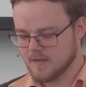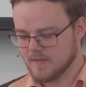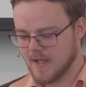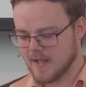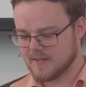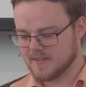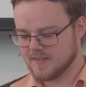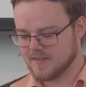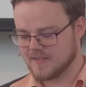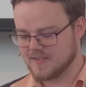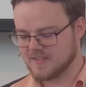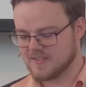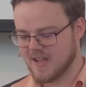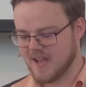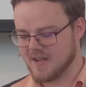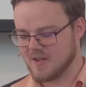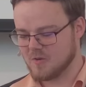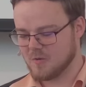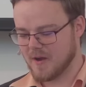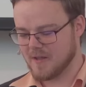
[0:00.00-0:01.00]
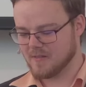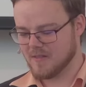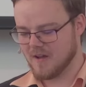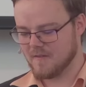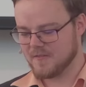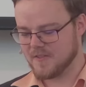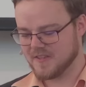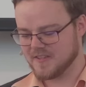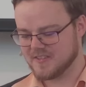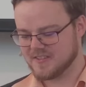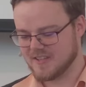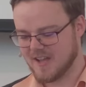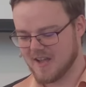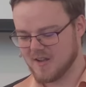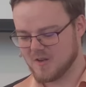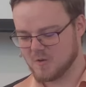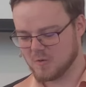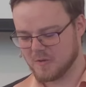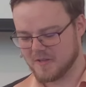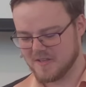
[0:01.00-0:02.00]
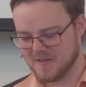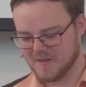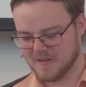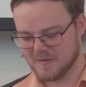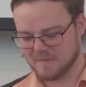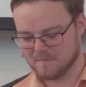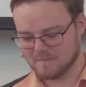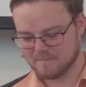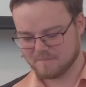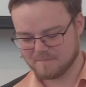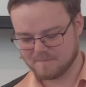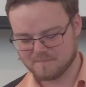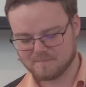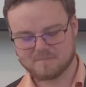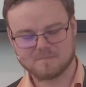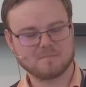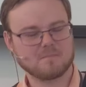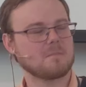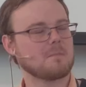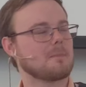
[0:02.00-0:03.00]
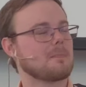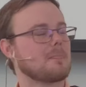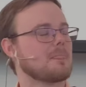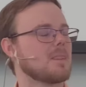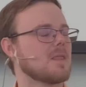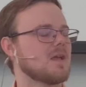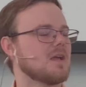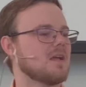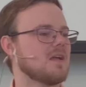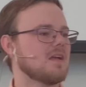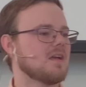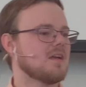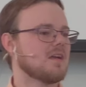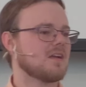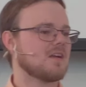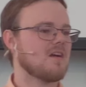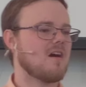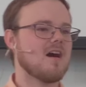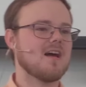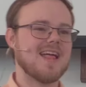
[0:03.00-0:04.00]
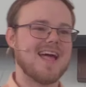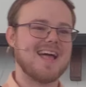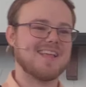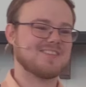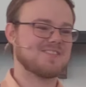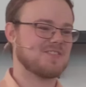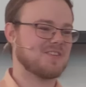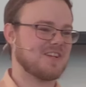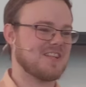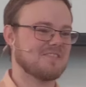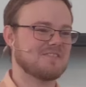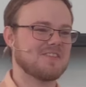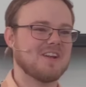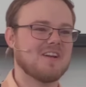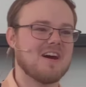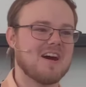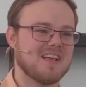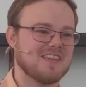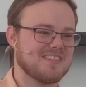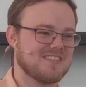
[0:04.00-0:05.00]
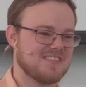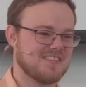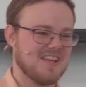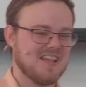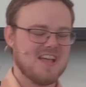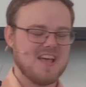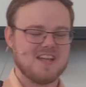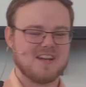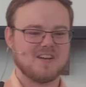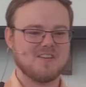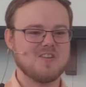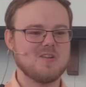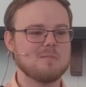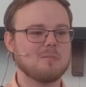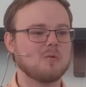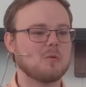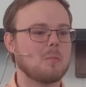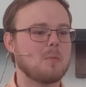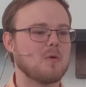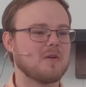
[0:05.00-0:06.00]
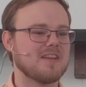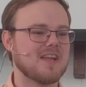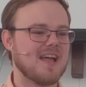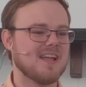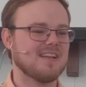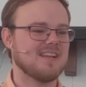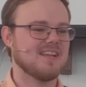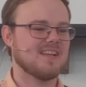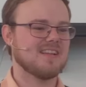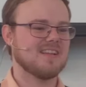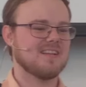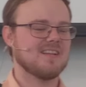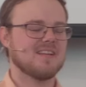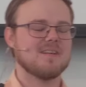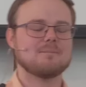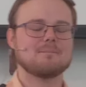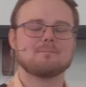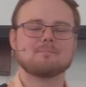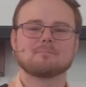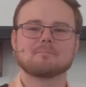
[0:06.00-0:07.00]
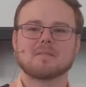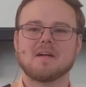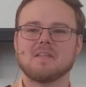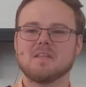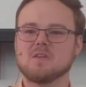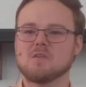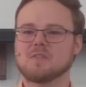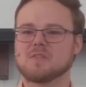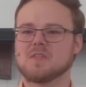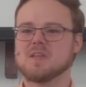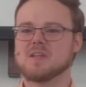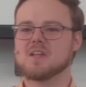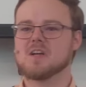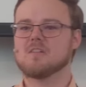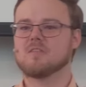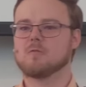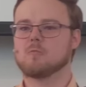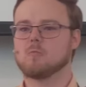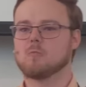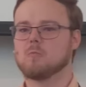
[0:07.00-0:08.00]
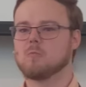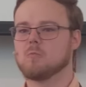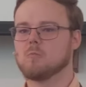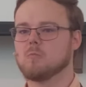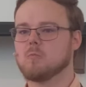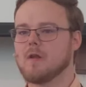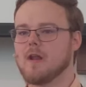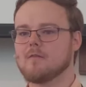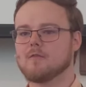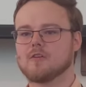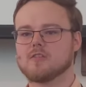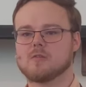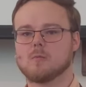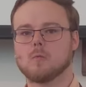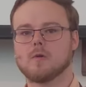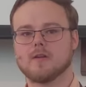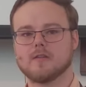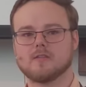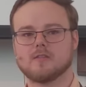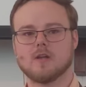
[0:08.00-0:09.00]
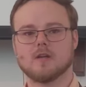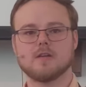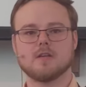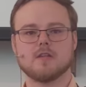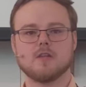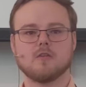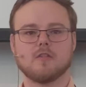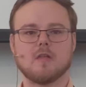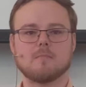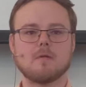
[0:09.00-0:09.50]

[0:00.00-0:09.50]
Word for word: That's the cycle. I love this cycle here. God has forgiven us an innumerable debt and then you think of whatever someone has done to you.